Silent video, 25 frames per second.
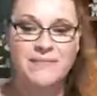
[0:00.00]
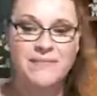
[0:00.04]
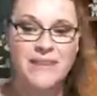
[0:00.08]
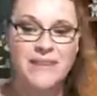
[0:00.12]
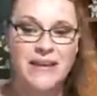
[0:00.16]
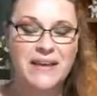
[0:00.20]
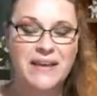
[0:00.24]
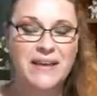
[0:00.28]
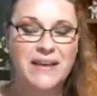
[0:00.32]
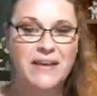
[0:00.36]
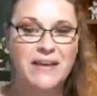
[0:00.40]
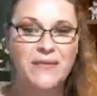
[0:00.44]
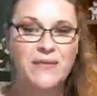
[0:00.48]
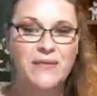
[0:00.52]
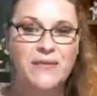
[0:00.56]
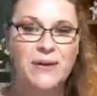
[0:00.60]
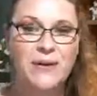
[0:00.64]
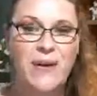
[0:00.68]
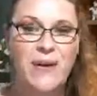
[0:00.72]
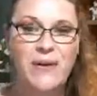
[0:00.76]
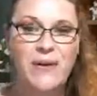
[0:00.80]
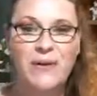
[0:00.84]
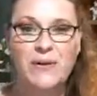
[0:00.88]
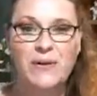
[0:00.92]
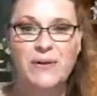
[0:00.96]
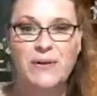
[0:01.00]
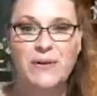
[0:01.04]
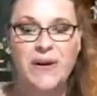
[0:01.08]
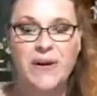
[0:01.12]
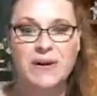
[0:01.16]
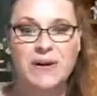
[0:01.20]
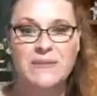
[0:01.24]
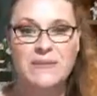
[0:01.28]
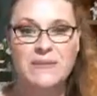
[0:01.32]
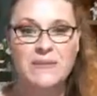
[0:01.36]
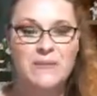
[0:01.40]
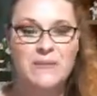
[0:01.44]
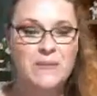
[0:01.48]
Thank you for all your
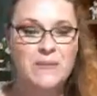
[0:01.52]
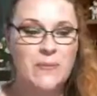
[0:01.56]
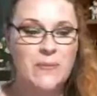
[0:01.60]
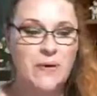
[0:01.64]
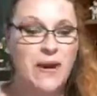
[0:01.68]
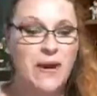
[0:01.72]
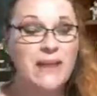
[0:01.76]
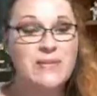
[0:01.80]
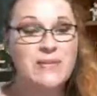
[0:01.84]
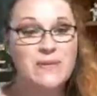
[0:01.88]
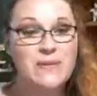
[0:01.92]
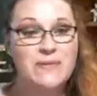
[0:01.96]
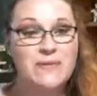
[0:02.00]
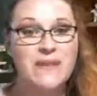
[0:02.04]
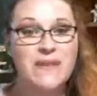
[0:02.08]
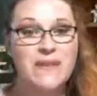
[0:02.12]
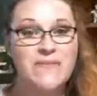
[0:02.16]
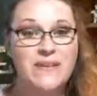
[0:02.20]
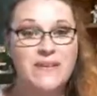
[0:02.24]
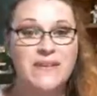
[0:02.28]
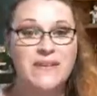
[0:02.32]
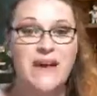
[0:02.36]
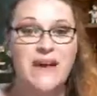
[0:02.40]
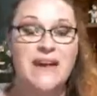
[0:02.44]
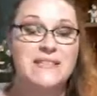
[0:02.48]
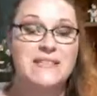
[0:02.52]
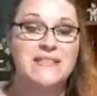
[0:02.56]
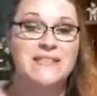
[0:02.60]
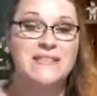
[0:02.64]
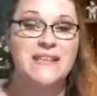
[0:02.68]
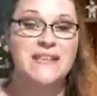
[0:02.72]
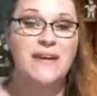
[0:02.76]
awesome support. I do love the glasses.